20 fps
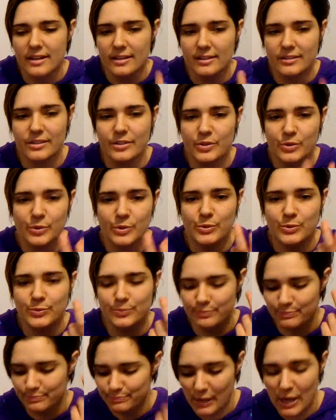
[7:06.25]

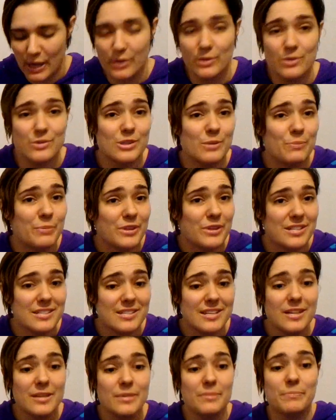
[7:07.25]
little bottles to put
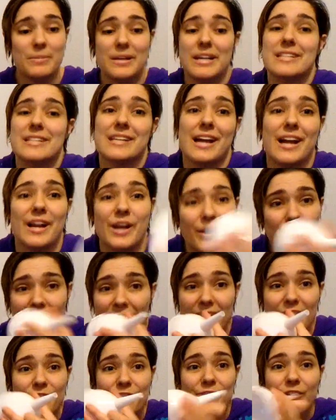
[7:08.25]
this in, because I
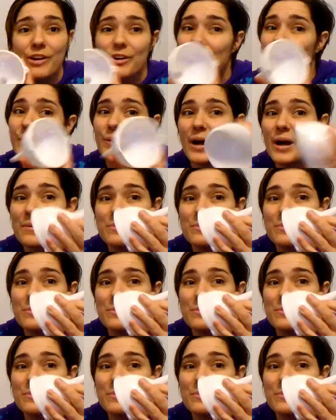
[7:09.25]
already had a funnel.